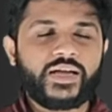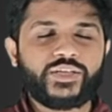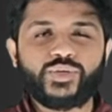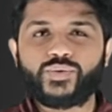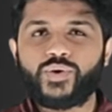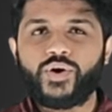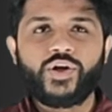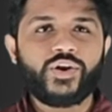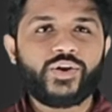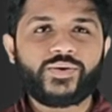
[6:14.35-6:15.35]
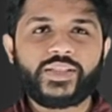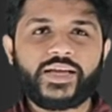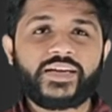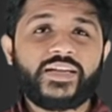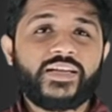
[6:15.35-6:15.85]
You all know
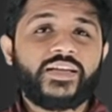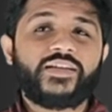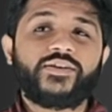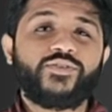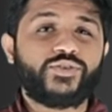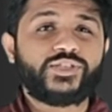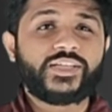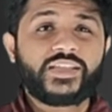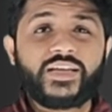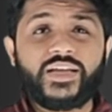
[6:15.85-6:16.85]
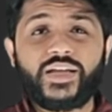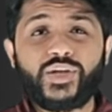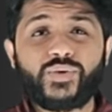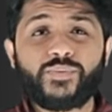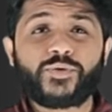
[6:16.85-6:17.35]
that using the ALU,